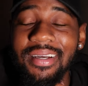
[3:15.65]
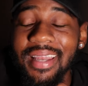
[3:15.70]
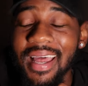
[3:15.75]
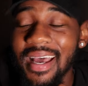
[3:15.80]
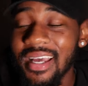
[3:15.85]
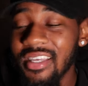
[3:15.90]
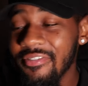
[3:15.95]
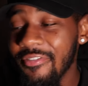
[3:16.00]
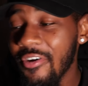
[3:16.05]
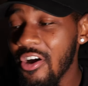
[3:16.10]

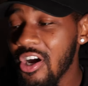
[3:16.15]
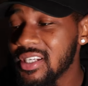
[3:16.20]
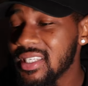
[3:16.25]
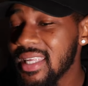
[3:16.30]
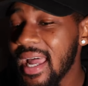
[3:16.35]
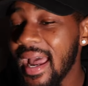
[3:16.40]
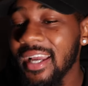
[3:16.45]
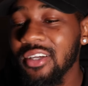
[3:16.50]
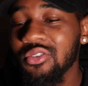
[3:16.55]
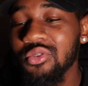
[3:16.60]
Now, as far as
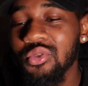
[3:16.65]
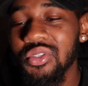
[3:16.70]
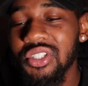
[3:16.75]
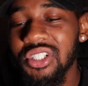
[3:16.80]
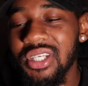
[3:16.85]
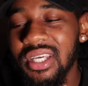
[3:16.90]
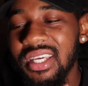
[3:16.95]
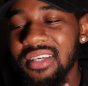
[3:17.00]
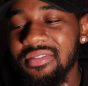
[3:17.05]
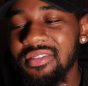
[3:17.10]
the actual
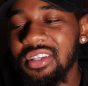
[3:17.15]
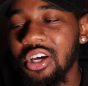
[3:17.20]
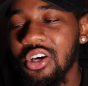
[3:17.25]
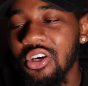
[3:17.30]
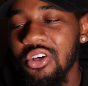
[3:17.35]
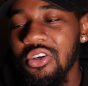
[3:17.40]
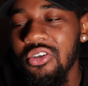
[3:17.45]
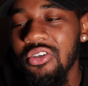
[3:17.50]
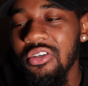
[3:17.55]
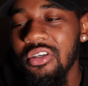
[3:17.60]
Chiefs,
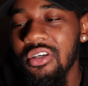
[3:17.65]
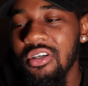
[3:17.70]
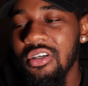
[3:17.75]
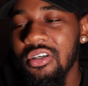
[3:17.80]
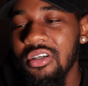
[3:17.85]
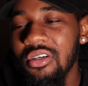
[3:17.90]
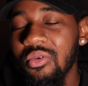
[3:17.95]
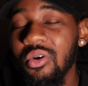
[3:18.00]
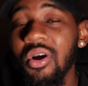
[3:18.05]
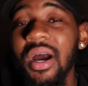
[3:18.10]
though,
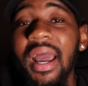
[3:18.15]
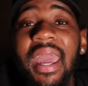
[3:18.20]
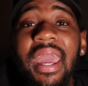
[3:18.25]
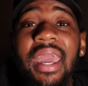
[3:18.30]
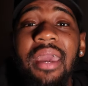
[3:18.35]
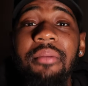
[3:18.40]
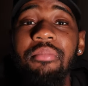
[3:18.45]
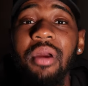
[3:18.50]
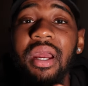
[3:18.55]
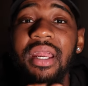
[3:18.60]
well,
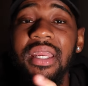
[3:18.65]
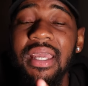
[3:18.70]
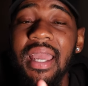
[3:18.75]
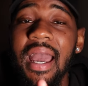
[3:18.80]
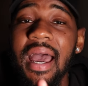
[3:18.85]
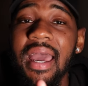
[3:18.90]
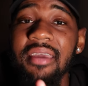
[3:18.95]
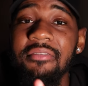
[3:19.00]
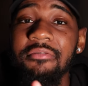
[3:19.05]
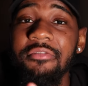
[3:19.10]
and Brady
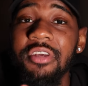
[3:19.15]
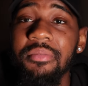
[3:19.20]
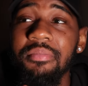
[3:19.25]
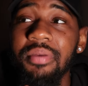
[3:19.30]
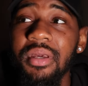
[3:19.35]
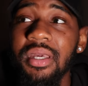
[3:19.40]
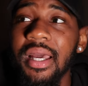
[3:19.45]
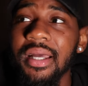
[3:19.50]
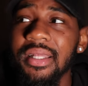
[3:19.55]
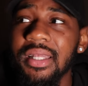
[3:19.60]
got
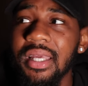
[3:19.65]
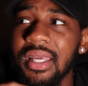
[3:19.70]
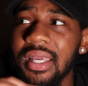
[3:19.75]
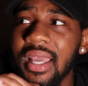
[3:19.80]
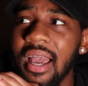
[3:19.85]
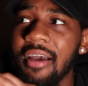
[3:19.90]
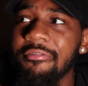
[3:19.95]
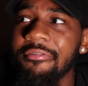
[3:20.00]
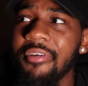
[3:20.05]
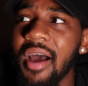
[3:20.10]
MVP. I think he
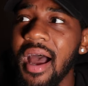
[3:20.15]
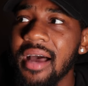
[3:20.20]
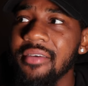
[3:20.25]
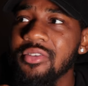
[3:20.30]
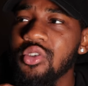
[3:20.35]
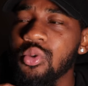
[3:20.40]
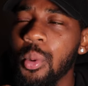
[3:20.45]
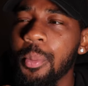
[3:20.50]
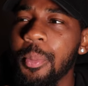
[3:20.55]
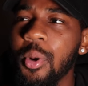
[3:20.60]
got
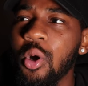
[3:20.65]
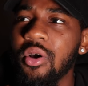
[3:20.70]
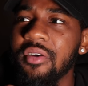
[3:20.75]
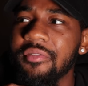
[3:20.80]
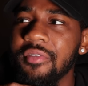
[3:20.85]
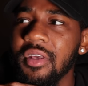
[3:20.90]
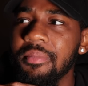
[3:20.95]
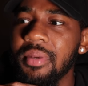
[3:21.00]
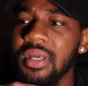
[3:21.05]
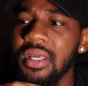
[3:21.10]
5 Super Bowl
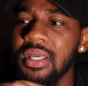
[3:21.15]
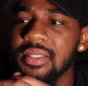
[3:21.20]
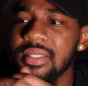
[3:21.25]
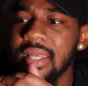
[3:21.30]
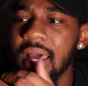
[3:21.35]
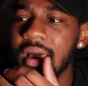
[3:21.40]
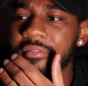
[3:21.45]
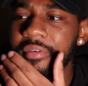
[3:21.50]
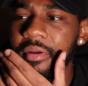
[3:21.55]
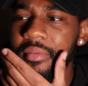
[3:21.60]
MVPs
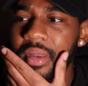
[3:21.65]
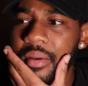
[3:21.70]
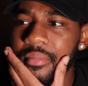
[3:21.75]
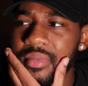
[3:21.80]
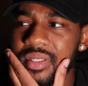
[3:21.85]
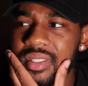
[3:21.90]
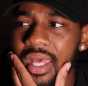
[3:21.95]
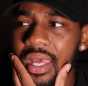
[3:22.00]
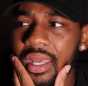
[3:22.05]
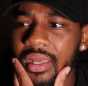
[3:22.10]
now, if I'm not
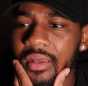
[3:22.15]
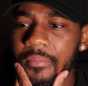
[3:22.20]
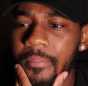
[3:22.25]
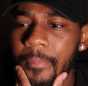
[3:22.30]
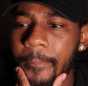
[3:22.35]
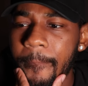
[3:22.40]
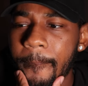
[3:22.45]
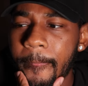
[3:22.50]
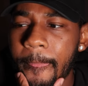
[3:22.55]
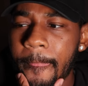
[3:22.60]
mistaken.
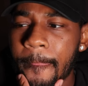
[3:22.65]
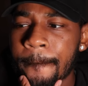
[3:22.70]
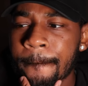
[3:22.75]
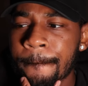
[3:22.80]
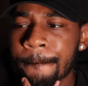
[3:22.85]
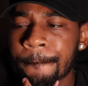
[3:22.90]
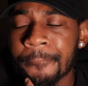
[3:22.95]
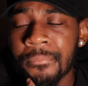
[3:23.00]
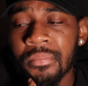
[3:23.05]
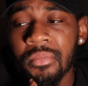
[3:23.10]

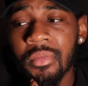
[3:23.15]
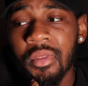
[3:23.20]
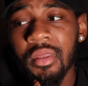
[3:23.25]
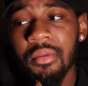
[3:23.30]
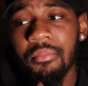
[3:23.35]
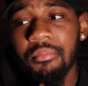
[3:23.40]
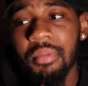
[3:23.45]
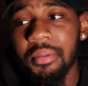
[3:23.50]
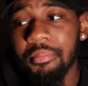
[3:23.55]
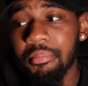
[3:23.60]

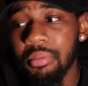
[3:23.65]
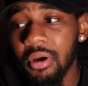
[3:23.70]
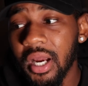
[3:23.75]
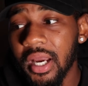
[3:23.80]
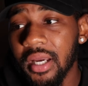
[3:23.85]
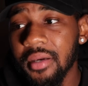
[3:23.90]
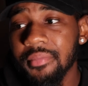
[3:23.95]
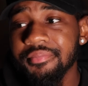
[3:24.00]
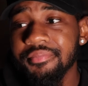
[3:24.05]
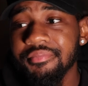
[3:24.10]
But,
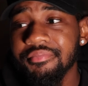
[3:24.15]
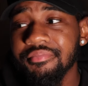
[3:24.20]
bruh.